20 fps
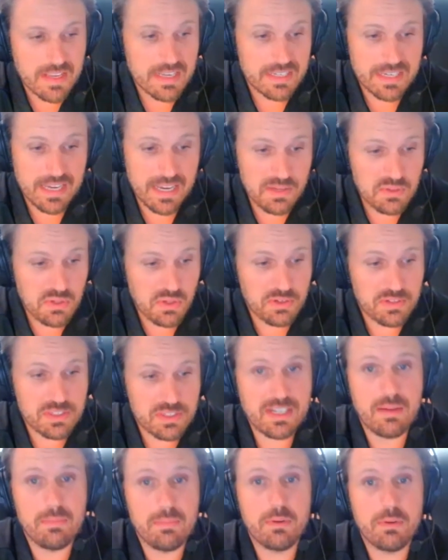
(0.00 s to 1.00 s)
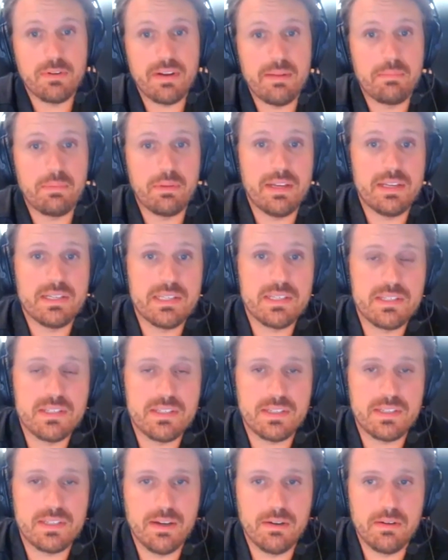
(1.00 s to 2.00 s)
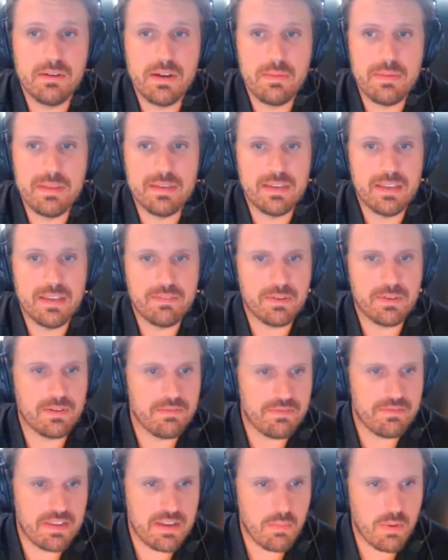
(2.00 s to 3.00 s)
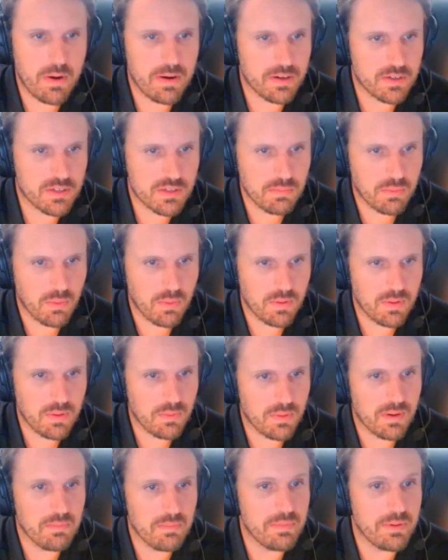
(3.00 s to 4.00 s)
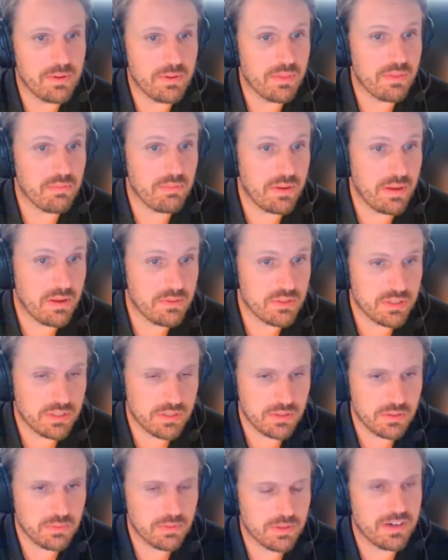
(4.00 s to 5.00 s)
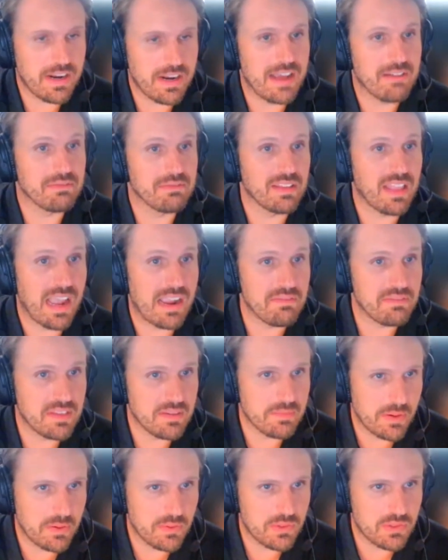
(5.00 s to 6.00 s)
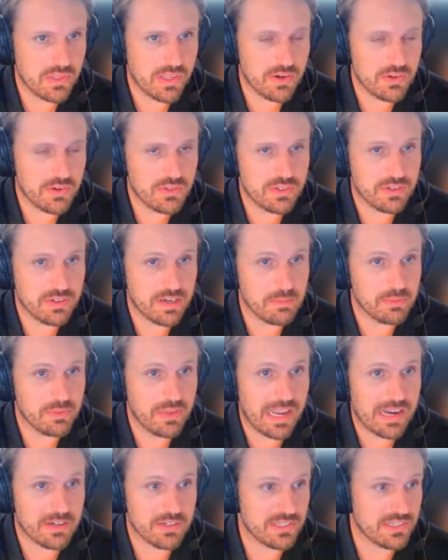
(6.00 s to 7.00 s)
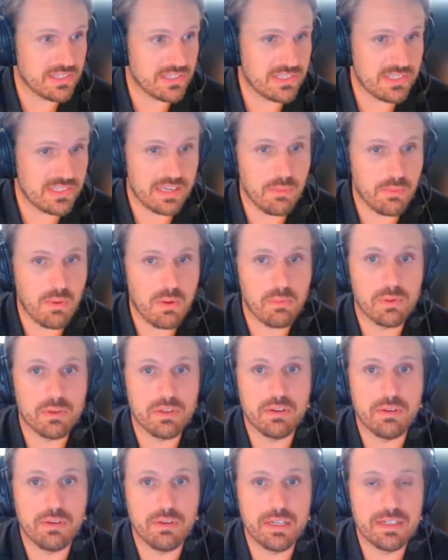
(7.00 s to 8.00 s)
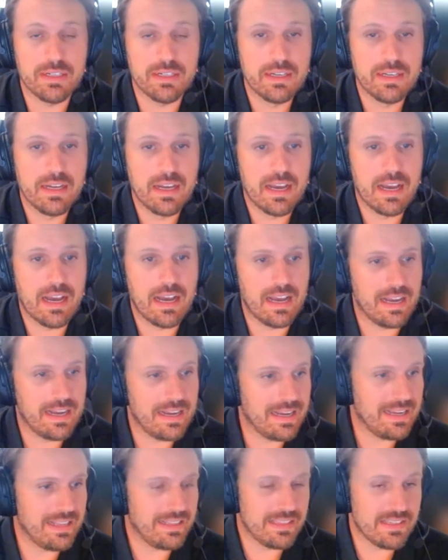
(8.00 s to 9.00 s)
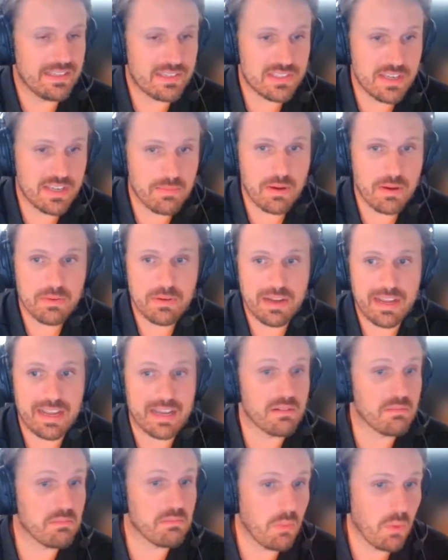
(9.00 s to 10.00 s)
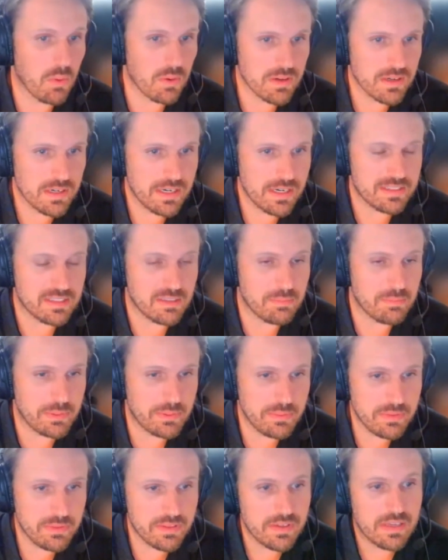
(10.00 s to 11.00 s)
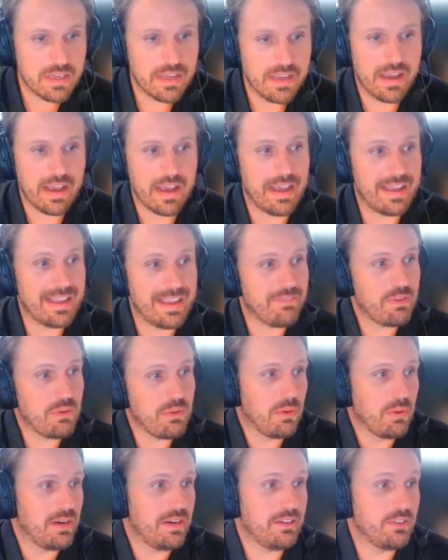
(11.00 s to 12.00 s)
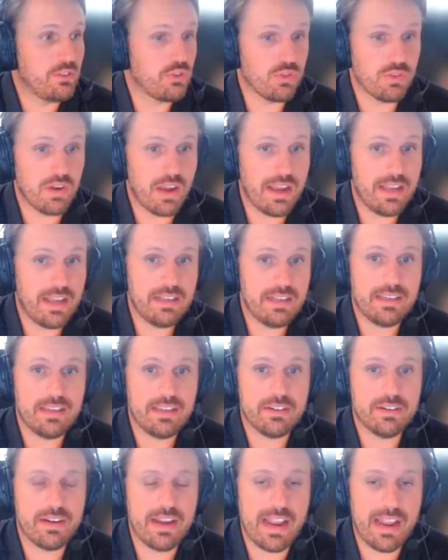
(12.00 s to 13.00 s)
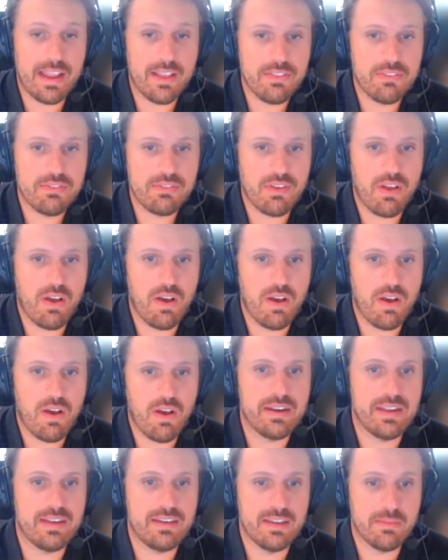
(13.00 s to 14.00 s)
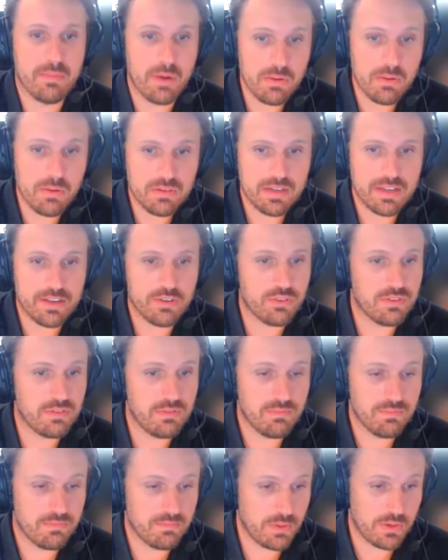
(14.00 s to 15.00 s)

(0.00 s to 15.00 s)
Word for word: Yeah, so there's a couple great places to go. I mean, if you're at VMware Explore, we're at booth 302. We're going to have live demos there, so you're able to actually see what we're doing in this demo and more at the booth. If you want to try to get your hands on a demo and for